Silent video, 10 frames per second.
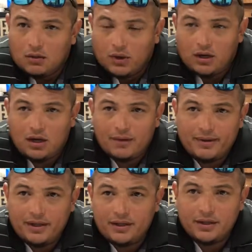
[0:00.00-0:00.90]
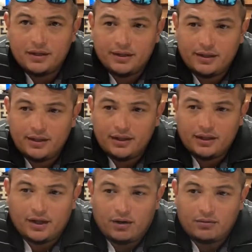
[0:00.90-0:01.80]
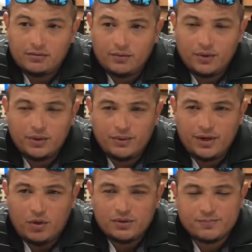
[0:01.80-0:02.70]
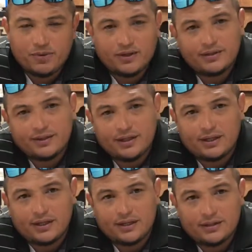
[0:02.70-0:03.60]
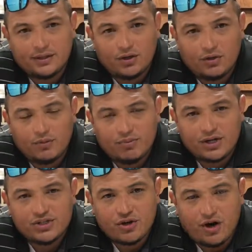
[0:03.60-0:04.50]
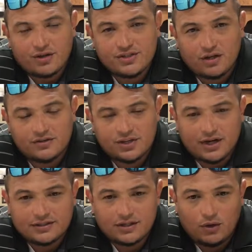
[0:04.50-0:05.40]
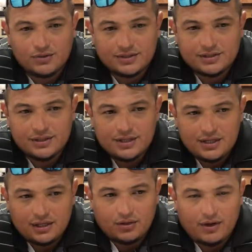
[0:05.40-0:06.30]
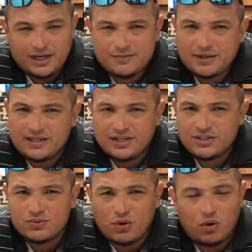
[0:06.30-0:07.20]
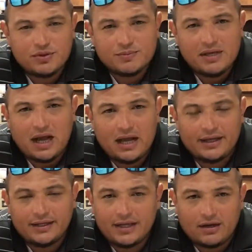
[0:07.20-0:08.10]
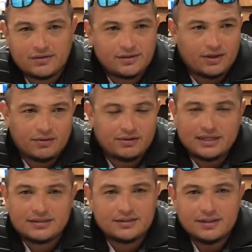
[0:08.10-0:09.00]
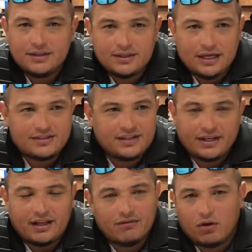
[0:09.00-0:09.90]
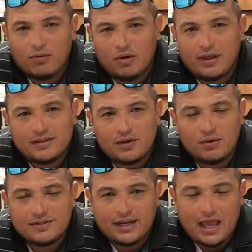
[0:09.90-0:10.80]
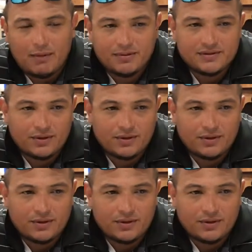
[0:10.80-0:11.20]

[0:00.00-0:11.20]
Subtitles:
Well, I mean, you know, we always put the pressure on ourselves here as coaches. You know, expectations will always be high at it, Couch. You know, that's the inevitable. That's always going to happen.